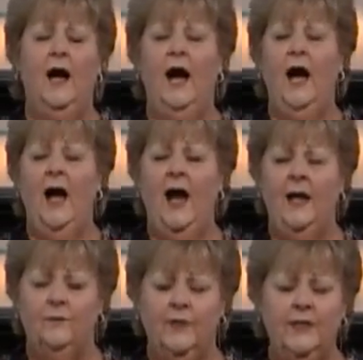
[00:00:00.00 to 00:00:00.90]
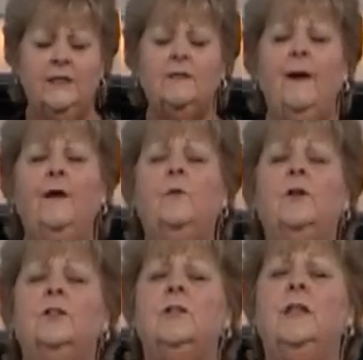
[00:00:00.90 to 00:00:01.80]
I release my word
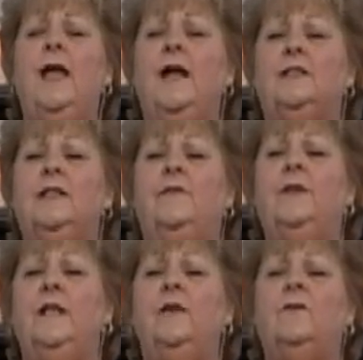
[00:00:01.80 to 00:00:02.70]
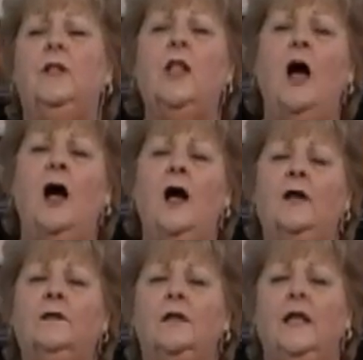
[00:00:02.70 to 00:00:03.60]
to the activity of the law,
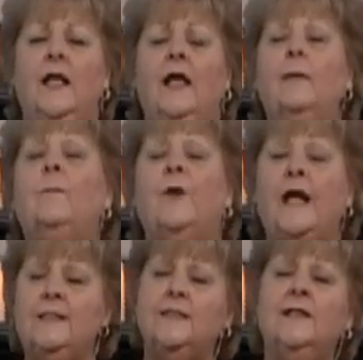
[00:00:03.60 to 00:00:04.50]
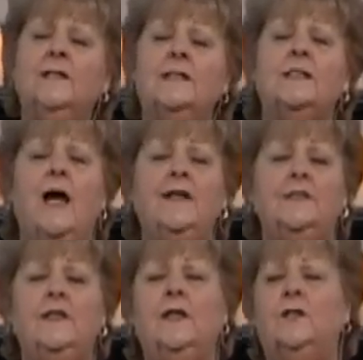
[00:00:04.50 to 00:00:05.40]
embracing this
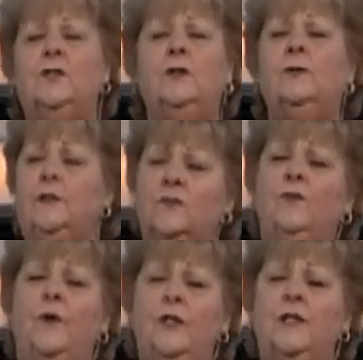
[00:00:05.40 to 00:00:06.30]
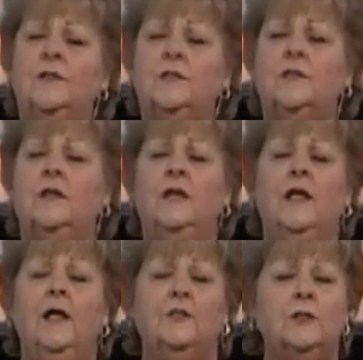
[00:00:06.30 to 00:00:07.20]
idea to its fullest,
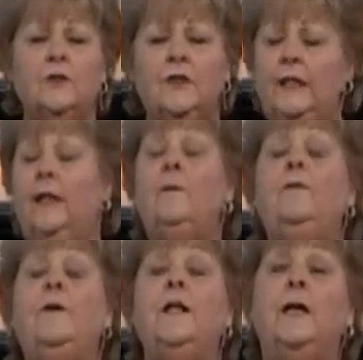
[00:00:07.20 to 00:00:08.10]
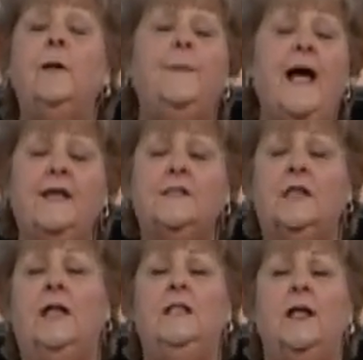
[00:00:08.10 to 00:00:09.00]
to the infinite
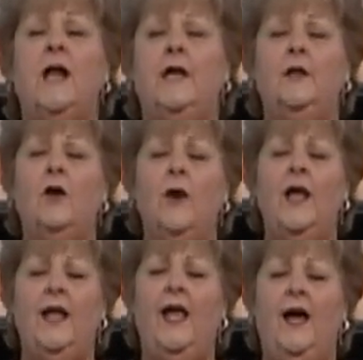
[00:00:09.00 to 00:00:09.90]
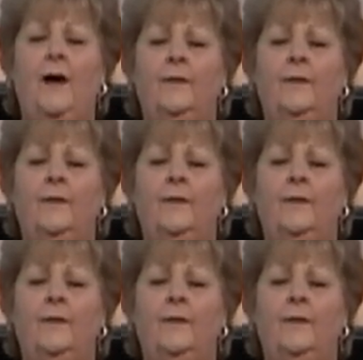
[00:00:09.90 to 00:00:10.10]
capacity that I know I am.